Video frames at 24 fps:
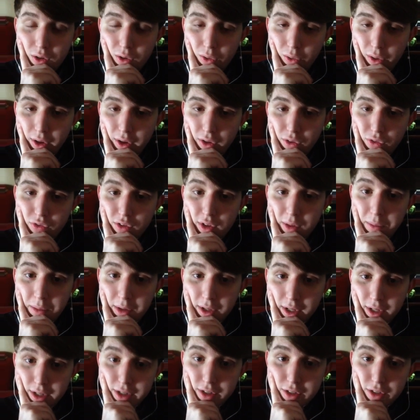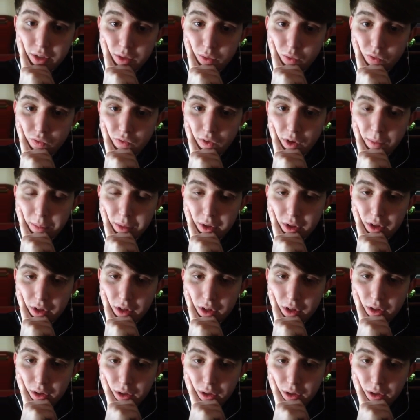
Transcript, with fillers: who has stomach issues from it.